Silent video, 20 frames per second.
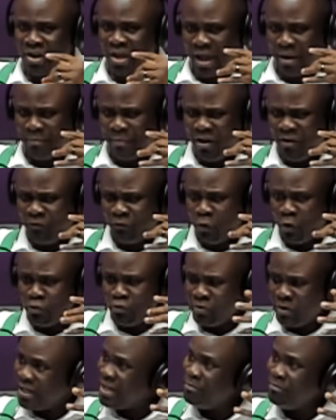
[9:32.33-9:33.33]
among for
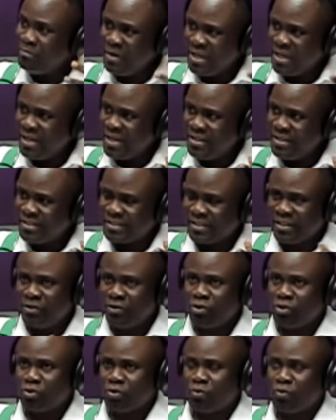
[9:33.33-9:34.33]
reading meanings
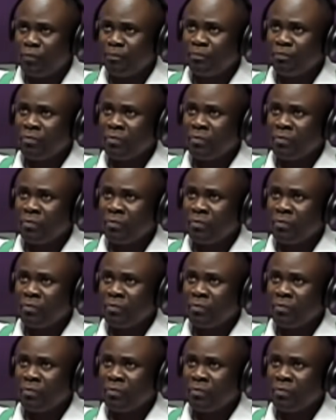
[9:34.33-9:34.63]
into.